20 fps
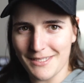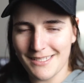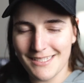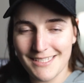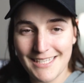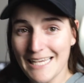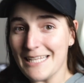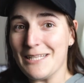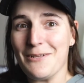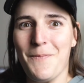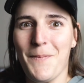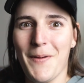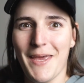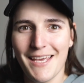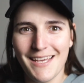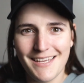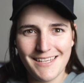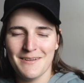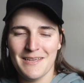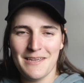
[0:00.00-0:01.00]
It's killing me.
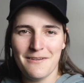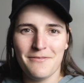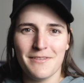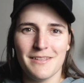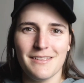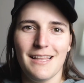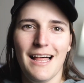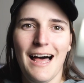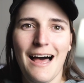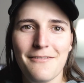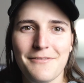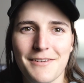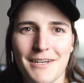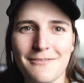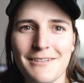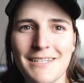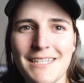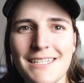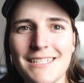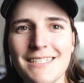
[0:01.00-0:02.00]
Here for the laugh, aren't we?